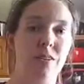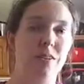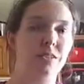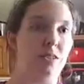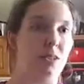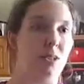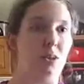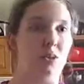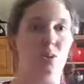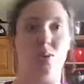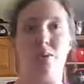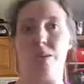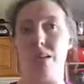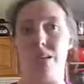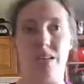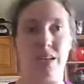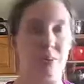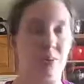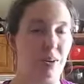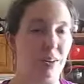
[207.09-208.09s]
so
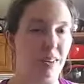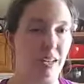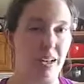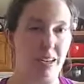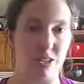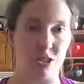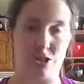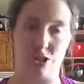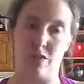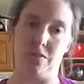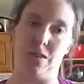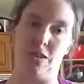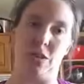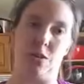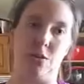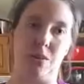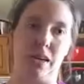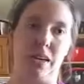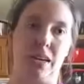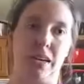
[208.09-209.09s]
get rid of the extra if you
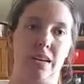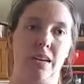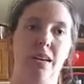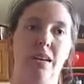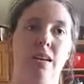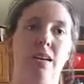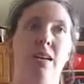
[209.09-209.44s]
don't need it.